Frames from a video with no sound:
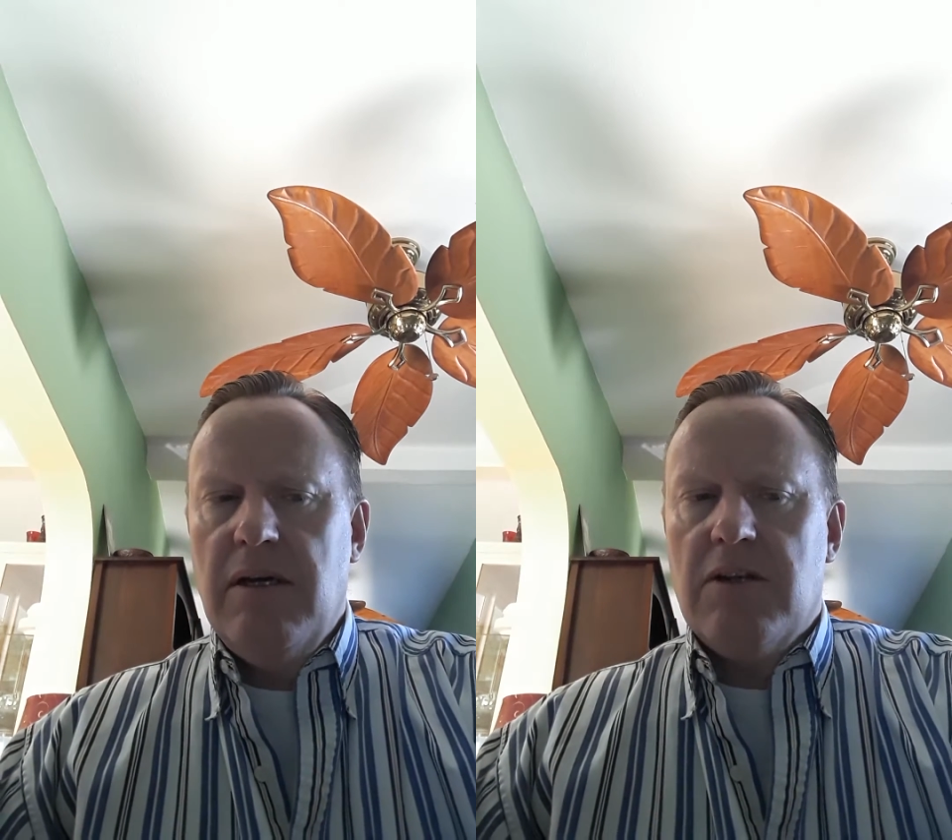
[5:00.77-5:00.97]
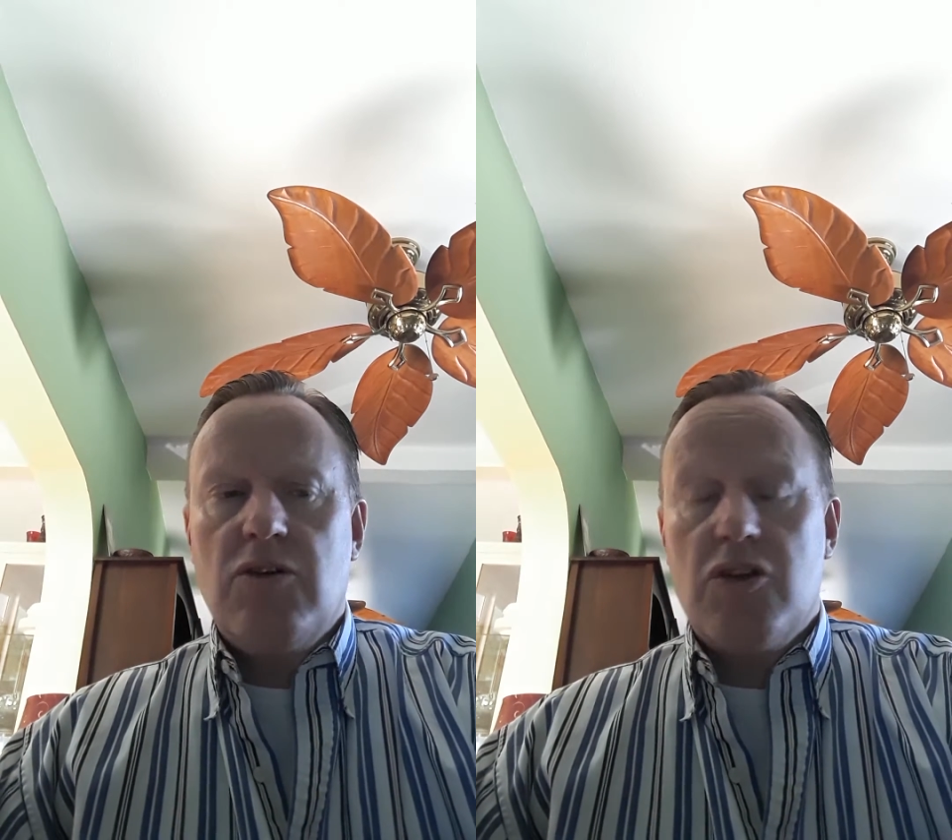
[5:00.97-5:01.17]

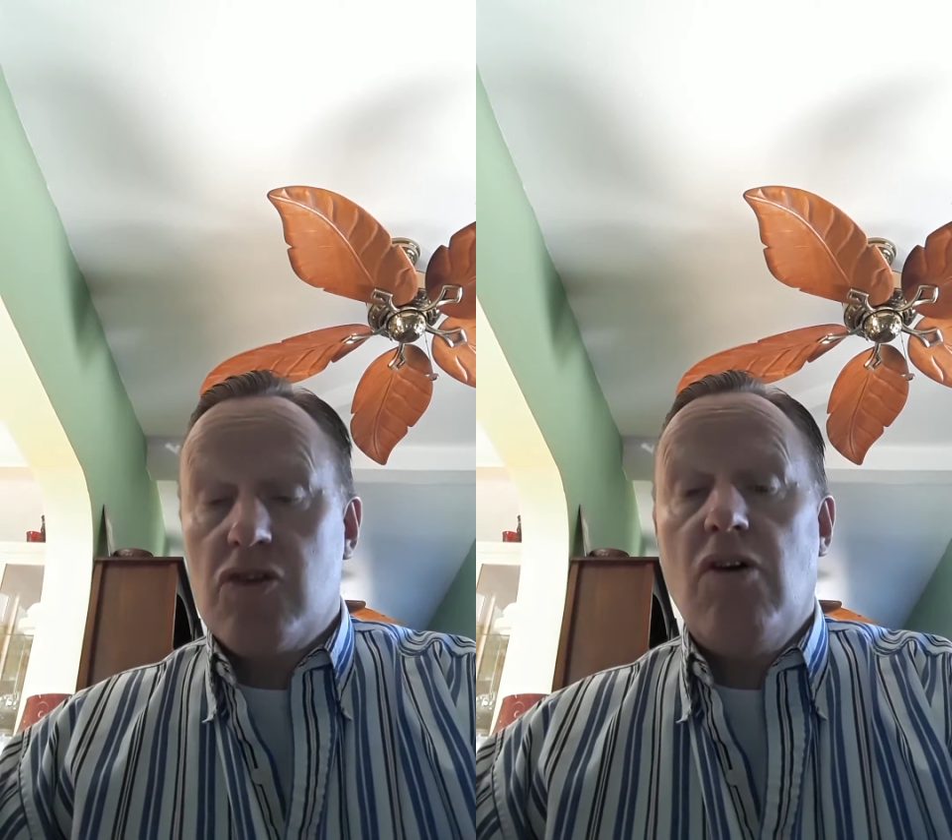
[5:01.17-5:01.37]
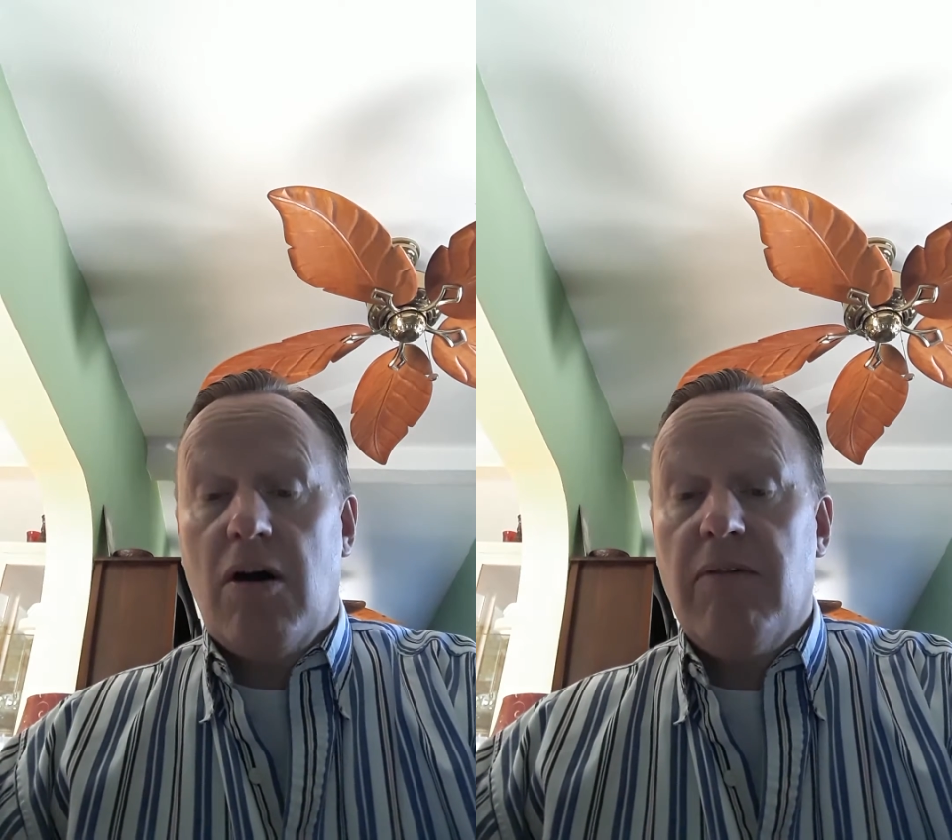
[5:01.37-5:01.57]
to a
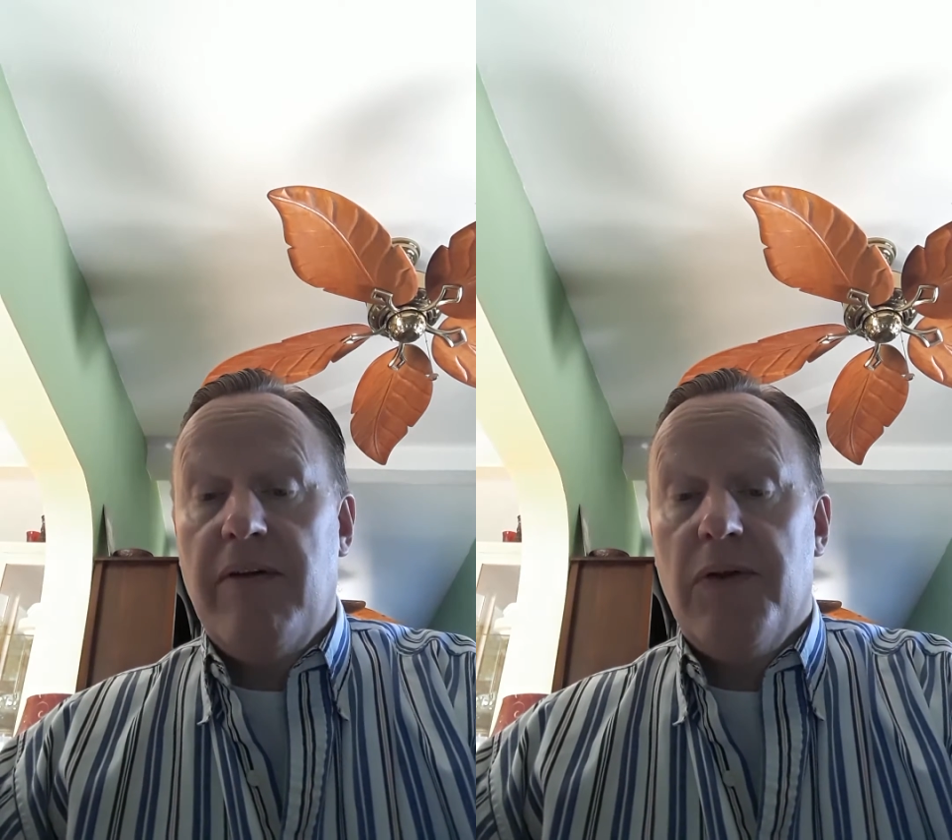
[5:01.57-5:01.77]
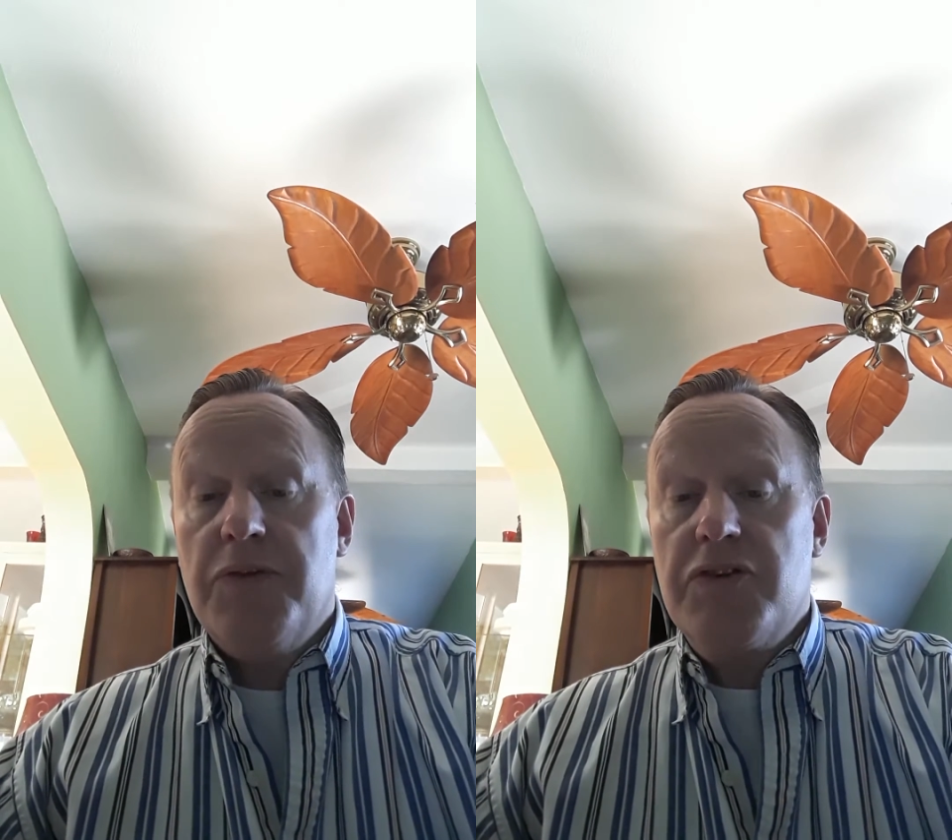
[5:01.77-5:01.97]
strong
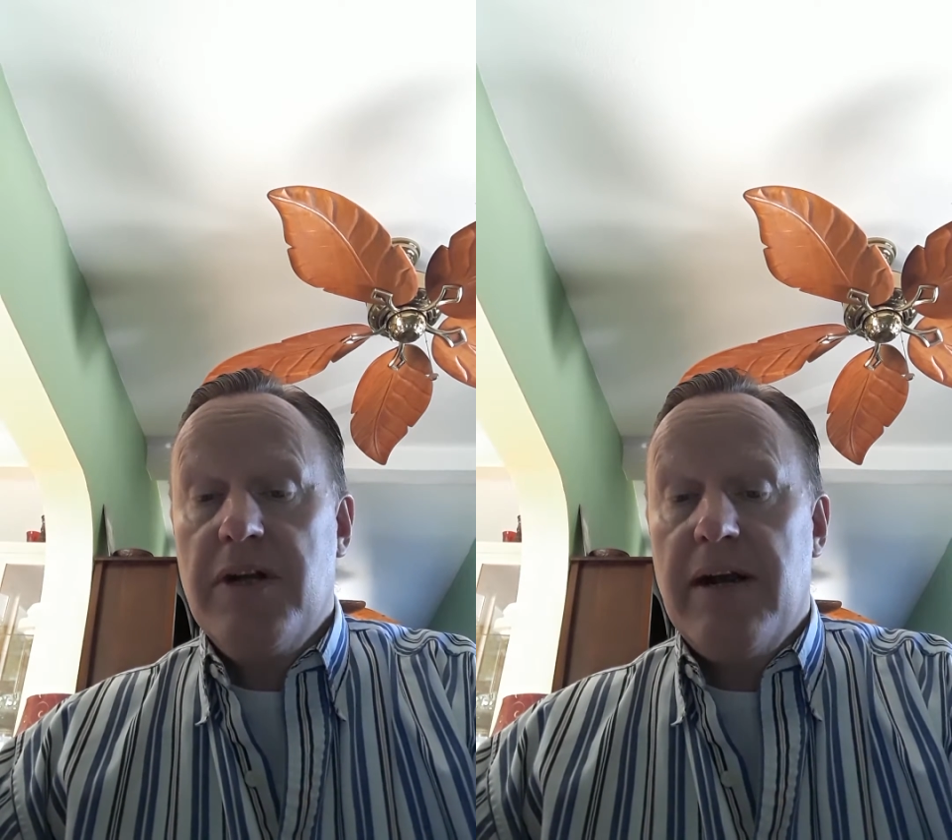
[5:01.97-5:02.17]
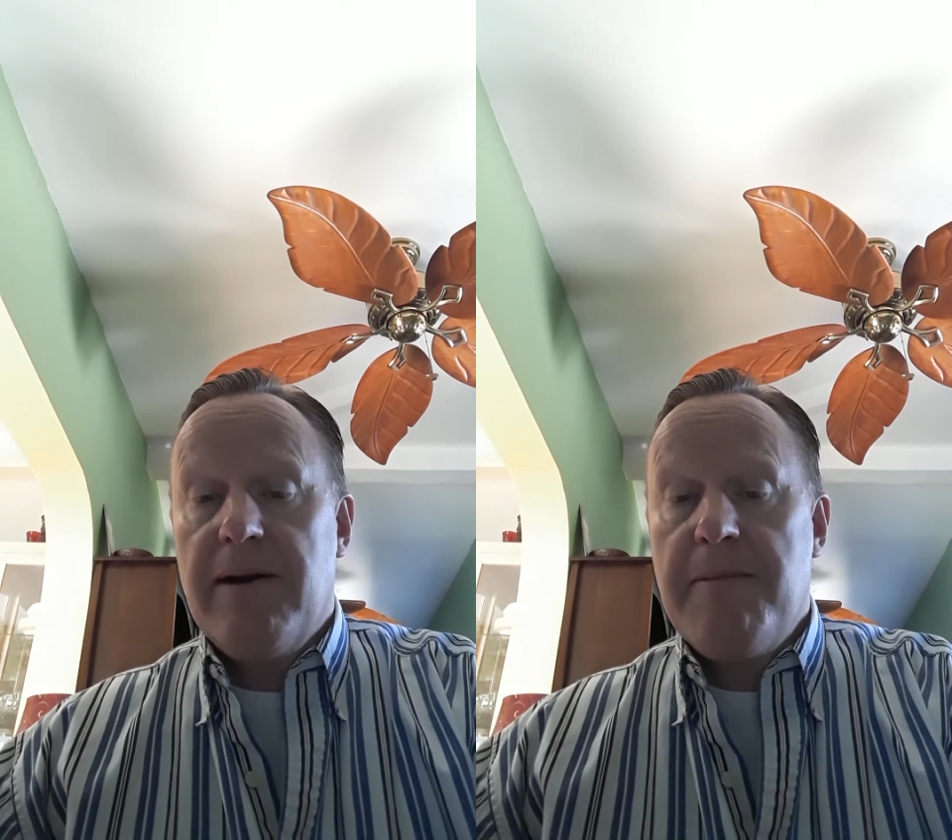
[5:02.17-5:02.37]
revolutionary.